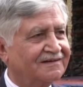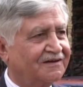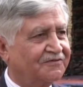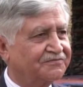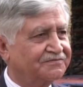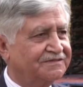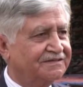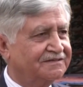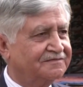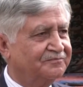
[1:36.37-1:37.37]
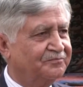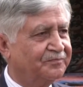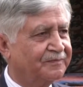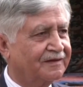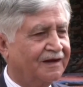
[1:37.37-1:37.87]
of the
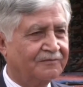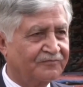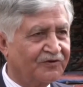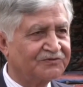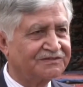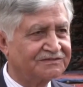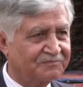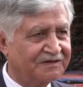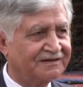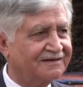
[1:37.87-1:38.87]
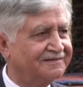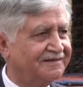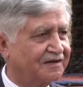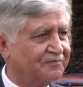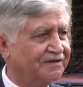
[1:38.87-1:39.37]
armed forces, particularly
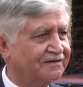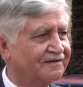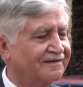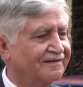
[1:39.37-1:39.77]
the army,